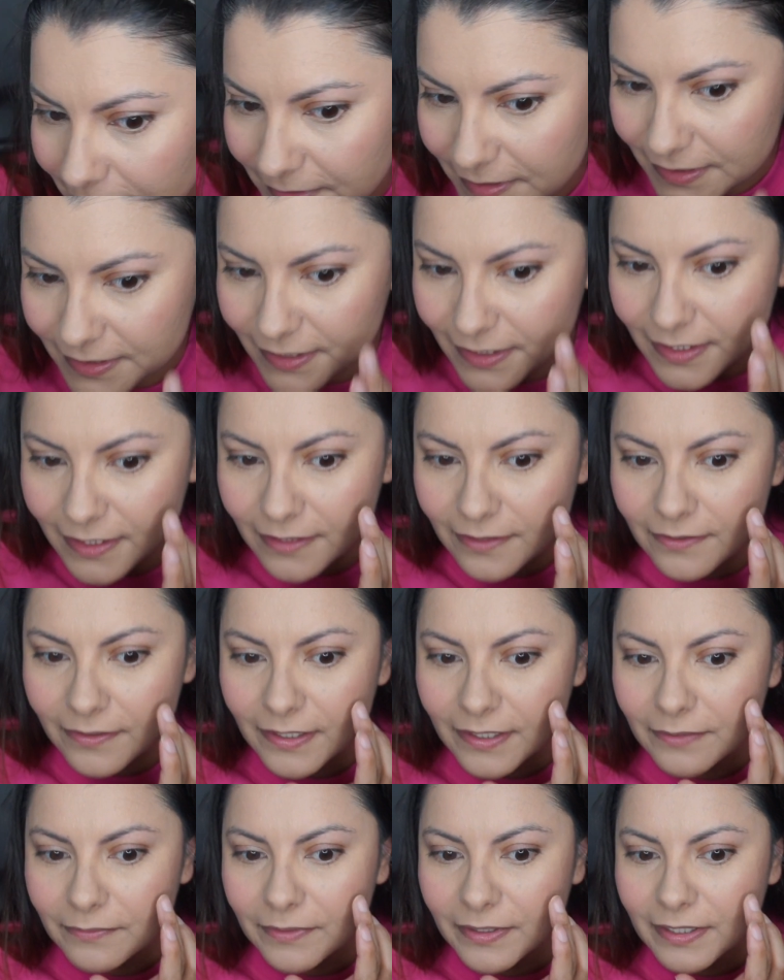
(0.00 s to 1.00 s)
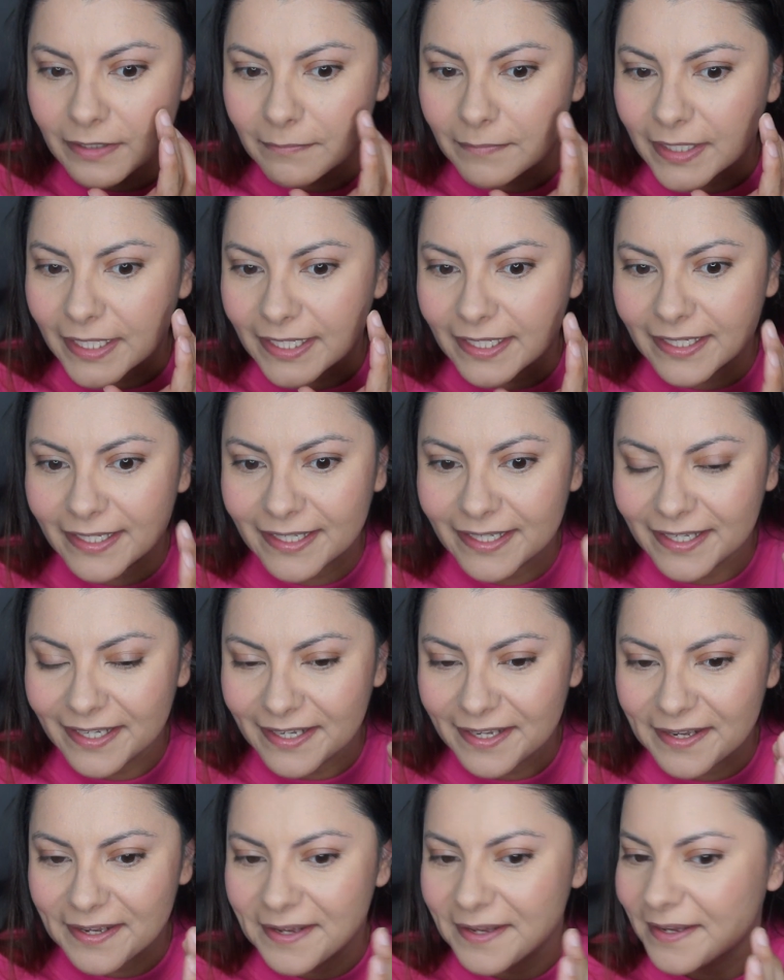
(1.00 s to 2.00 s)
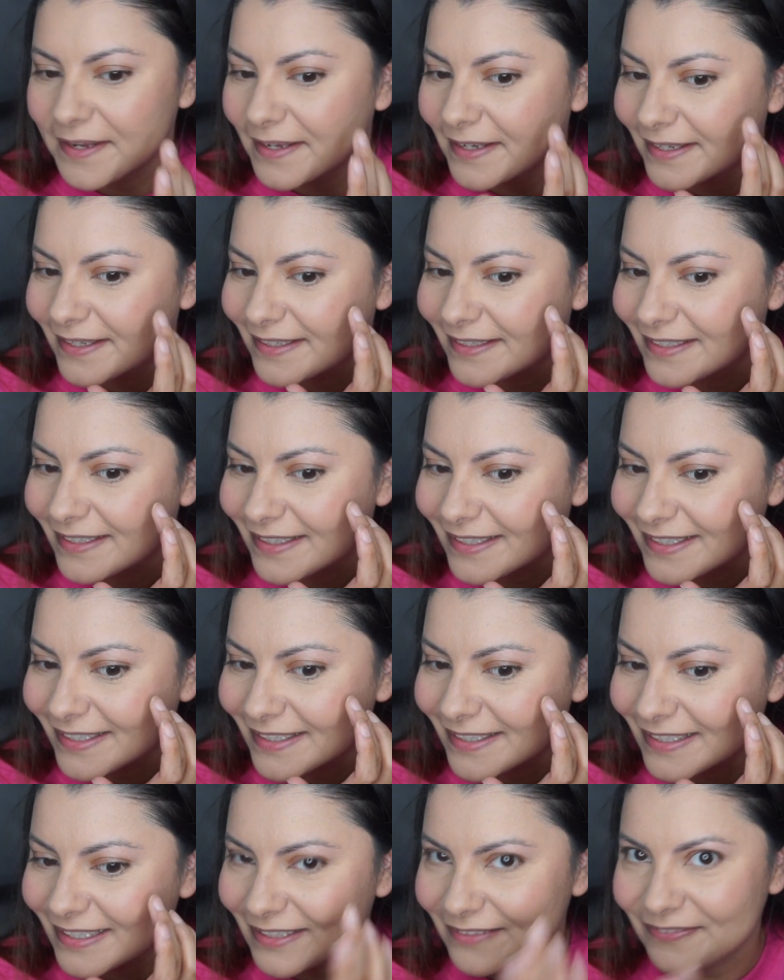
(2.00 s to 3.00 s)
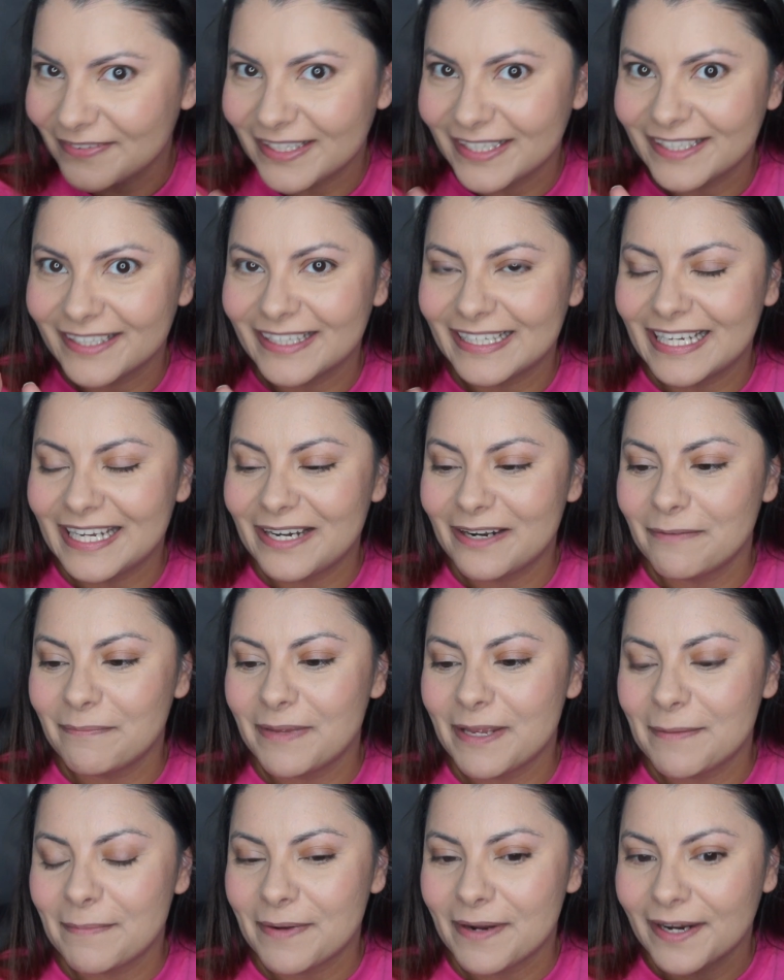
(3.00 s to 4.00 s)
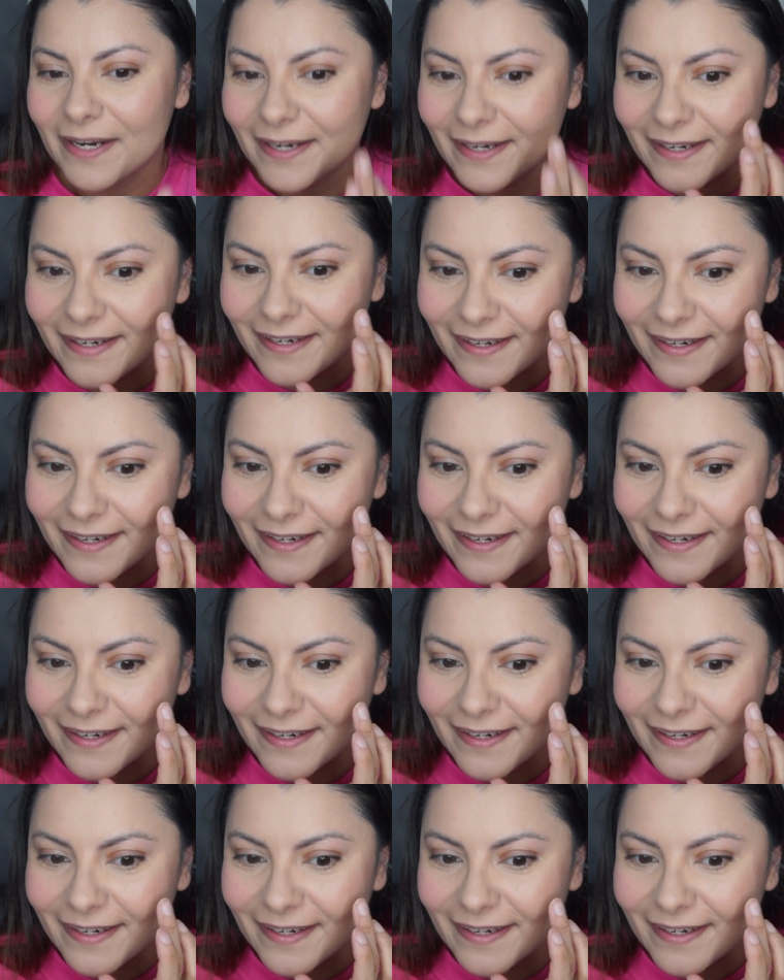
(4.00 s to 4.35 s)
I'm gonna go in with my finger a little bit more.